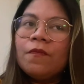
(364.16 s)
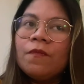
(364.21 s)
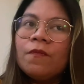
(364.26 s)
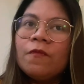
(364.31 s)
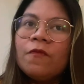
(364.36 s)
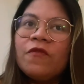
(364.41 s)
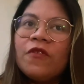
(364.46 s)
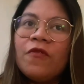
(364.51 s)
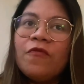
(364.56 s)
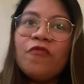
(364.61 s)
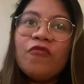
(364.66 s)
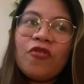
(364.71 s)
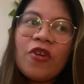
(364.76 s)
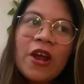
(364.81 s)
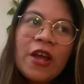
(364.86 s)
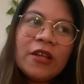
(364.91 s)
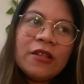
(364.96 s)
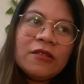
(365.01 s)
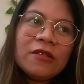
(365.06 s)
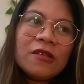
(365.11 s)

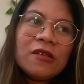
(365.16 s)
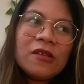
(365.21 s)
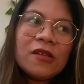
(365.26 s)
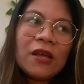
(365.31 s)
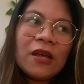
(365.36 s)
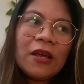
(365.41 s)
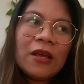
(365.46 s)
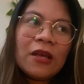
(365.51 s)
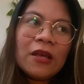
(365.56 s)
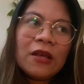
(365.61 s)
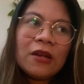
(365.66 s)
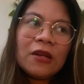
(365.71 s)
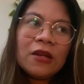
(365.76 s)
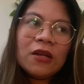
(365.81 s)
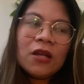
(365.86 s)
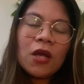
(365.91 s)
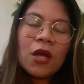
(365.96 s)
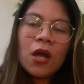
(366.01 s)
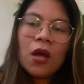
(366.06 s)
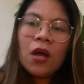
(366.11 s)
friends and
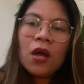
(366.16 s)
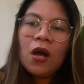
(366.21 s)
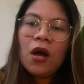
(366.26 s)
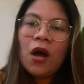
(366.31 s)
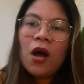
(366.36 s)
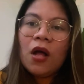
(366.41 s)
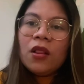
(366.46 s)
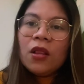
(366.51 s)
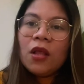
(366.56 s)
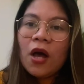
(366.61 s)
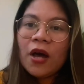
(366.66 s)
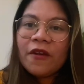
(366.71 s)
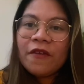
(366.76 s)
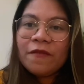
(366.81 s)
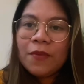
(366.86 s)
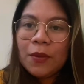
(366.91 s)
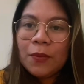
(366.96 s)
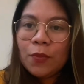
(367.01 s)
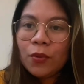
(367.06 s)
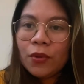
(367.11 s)
a lot of
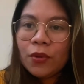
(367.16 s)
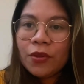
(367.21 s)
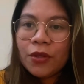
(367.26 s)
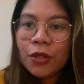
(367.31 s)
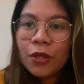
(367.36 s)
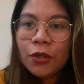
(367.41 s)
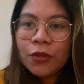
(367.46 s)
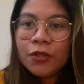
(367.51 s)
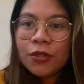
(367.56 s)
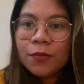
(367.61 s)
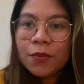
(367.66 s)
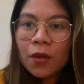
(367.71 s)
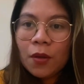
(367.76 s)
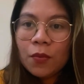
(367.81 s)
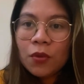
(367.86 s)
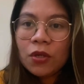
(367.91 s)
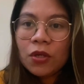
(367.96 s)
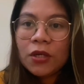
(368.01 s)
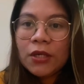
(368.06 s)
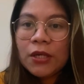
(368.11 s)
people in the YouTube
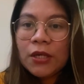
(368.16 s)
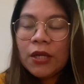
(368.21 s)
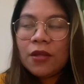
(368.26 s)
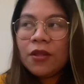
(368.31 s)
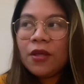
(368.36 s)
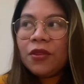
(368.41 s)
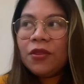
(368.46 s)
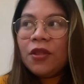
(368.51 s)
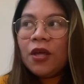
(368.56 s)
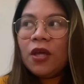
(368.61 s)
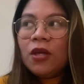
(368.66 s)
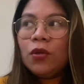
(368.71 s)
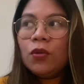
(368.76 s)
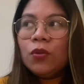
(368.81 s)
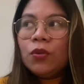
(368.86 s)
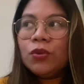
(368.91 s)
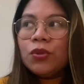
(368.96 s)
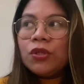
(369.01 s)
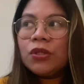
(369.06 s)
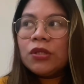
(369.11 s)
community that they
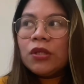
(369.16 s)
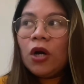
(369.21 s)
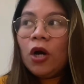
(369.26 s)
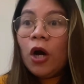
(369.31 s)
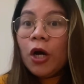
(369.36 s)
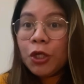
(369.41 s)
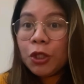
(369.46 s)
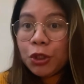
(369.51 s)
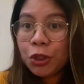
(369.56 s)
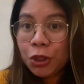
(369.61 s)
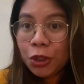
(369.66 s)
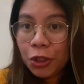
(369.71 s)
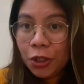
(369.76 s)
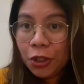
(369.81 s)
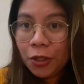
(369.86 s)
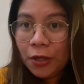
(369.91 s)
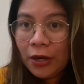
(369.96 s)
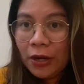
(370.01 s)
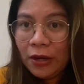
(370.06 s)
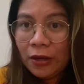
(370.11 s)
use Archer,
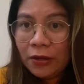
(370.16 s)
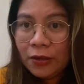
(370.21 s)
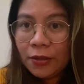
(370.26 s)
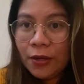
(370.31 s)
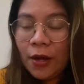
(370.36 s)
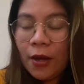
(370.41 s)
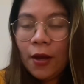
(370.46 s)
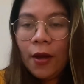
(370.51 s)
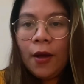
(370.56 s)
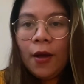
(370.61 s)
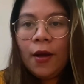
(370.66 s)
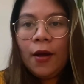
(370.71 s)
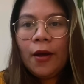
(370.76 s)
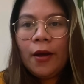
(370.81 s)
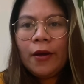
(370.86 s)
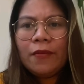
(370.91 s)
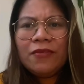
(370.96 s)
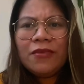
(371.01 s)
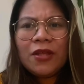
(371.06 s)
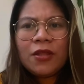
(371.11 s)
and
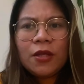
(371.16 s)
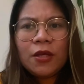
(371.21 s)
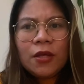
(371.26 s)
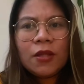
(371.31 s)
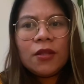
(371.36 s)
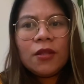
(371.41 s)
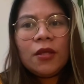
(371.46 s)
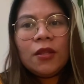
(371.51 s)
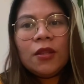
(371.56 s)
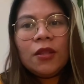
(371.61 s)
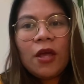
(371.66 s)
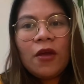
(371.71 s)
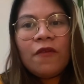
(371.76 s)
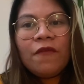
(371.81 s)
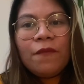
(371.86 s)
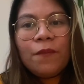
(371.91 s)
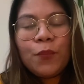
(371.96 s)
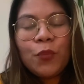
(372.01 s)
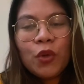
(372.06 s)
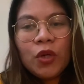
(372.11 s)
they think that they're
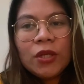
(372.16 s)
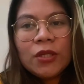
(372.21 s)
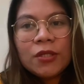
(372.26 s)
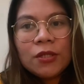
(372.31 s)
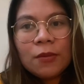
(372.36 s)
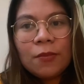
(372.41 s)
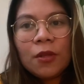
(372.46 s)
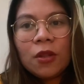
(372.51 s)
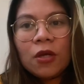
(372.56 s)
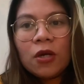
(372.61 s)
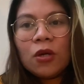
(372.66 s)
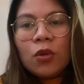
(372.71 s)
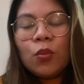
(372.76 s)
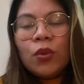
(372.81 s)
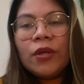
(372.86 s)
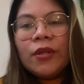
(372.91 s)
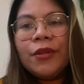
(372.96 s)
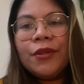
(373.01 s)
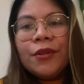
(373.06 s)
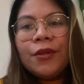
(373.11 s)
pretty similar
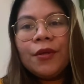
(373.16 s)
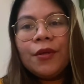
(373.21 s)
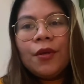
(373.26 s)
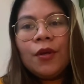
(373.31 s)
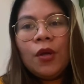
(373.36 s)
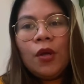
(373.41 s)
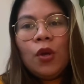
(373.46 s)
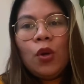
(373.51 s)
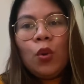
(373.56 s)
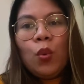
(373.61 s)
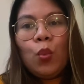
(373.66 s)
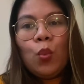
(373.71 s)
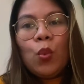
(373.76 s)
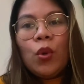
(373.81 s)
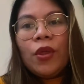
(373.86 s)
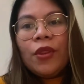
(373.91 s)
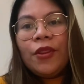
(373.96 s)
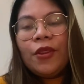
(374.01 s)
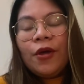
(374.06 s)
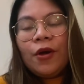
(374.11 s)
with
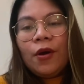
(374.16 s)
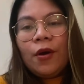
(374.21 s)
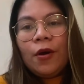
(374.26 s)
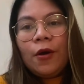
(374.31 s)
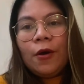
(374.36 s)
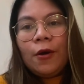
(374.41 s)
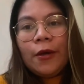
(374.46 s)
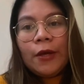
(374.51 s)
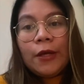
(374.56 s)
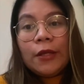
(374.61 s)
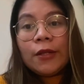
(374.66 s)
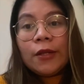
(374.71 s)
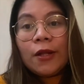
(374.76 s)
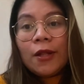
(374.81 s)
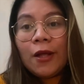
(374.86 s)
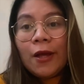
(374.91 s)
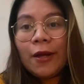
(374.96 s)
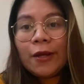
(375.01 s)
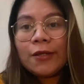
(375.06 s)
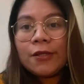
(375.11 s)

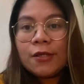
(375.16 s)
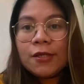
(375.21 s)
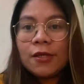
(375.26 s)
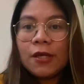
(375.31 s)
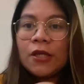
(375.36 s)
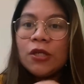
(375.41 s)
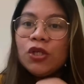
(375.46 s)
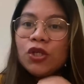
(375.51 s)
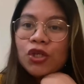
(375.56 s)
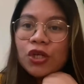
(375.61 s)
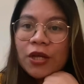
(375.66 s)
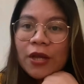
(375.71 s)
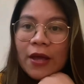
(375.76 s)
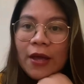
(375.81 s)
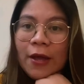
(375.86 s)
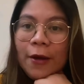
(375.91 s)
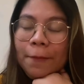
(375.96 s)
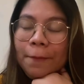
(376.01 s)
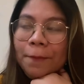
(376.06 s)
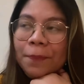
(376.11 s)
Nclex
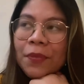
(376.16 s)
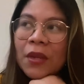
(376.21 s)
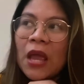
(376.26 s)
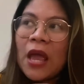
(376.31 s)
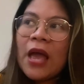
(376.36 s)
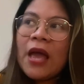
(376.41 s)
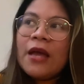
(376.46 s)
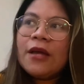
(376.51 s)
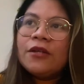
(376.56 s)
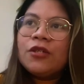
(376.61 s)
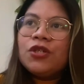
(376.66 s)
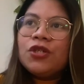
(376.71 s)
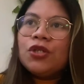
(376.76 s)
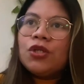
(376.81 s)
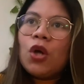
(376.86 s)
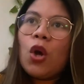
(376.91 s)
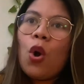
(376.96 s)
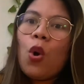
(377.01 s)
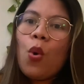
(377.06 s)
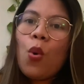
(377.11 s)
NGN.
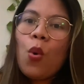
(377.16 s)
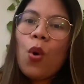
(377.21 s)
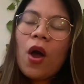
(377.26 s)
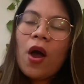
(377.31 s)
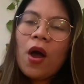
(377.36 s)
So